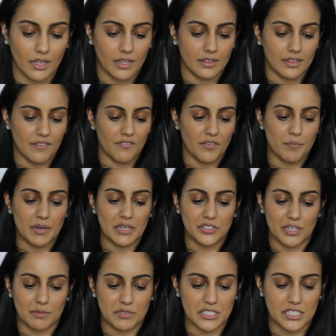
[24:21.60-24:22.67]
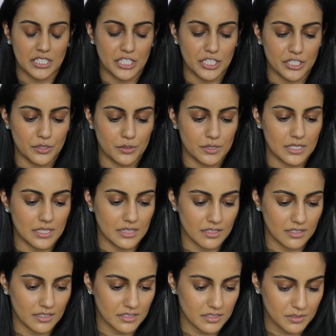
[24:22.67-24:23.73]
And then for blush, I'm just going to use
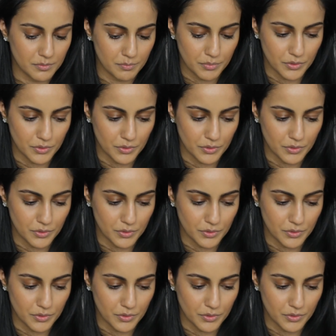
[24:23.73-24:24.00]
this.